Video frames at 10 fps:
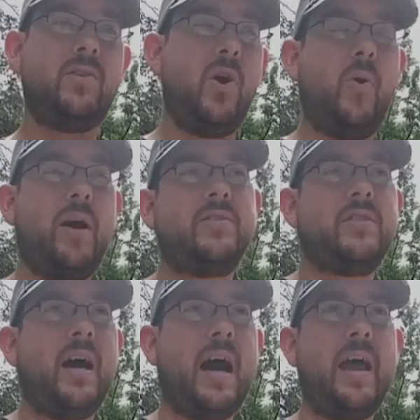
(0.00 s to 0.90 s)
go
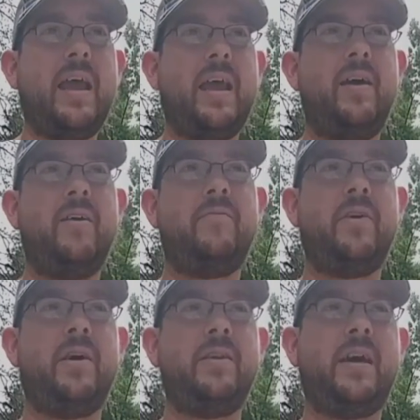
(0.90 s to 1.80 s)
outside of
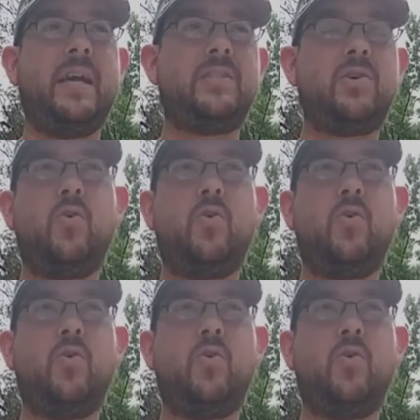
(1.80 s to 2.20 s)
a nice,